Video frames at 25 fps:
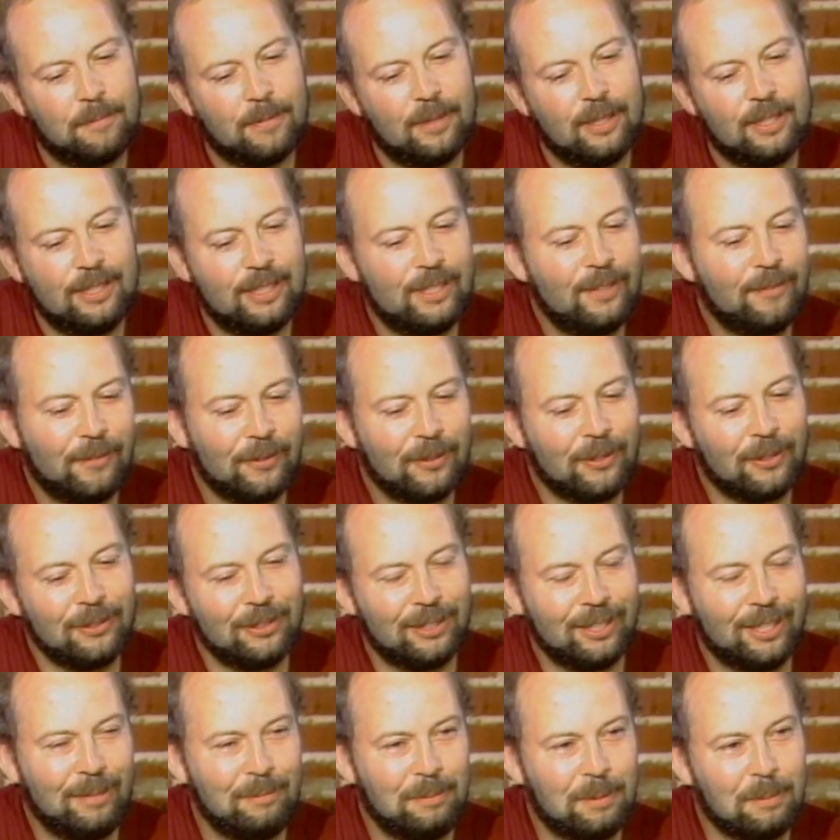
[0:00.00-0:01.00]
It's difficult
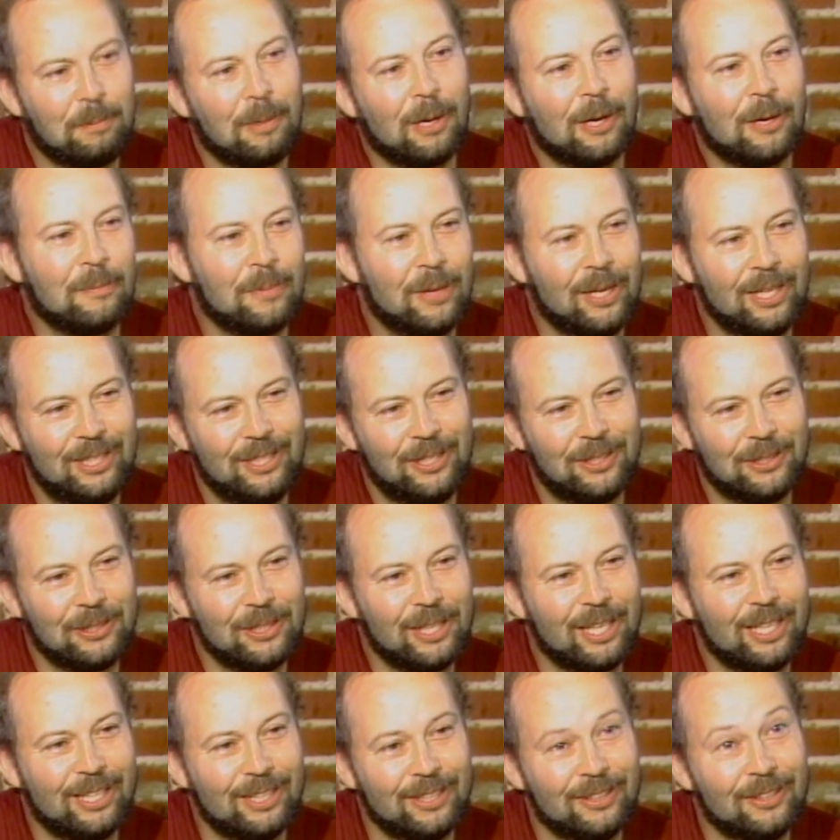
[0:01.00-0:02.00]
to keep the barmaids here
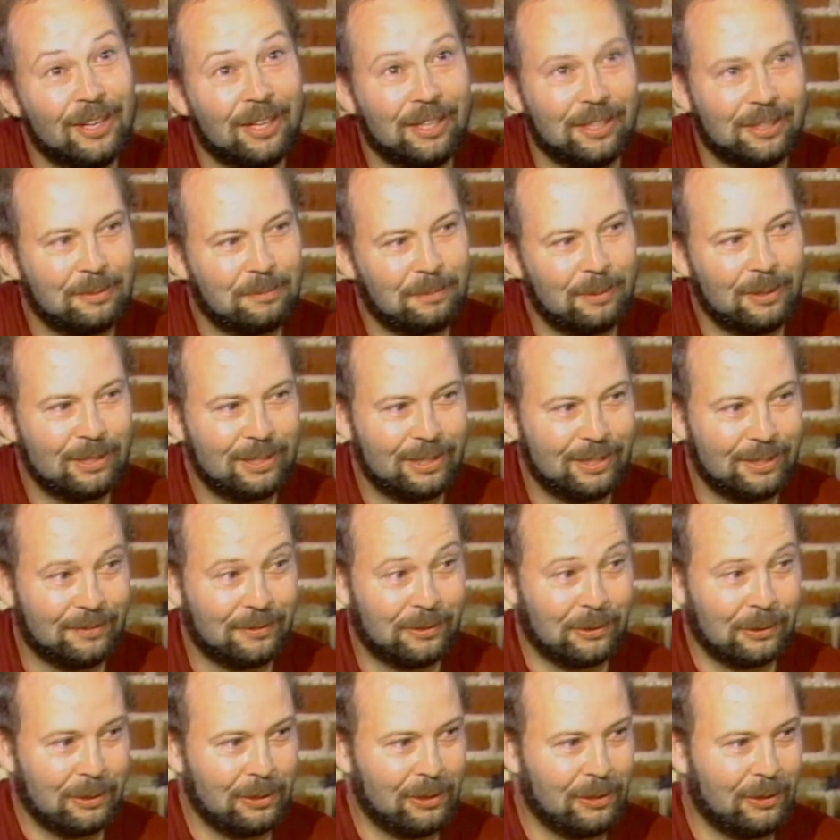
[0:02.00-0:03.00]
late at night, especially if
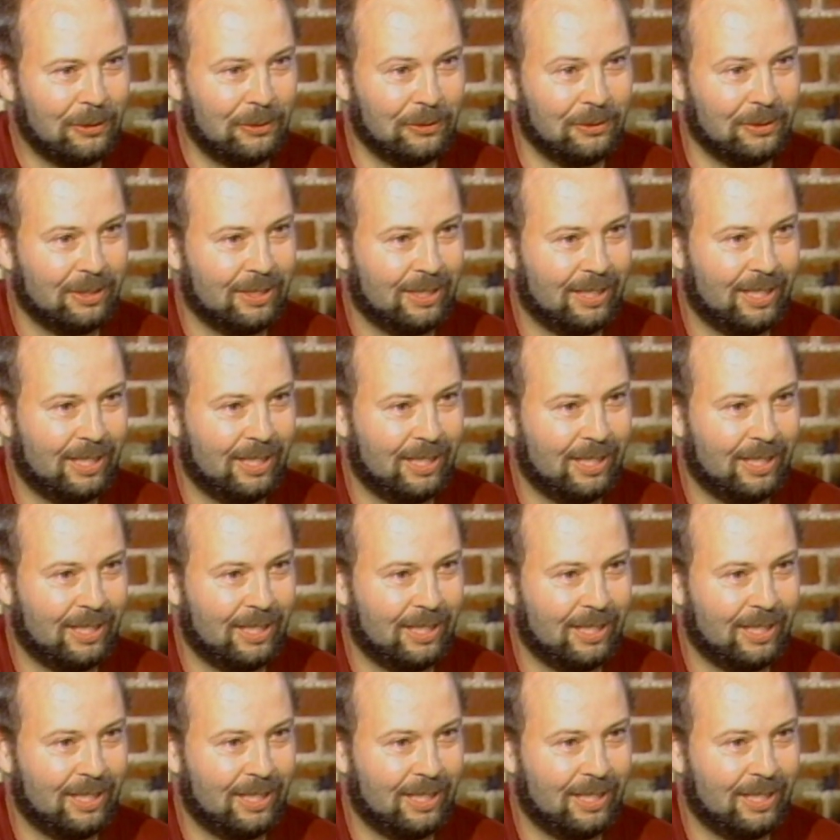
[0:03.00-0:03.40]
they're alone.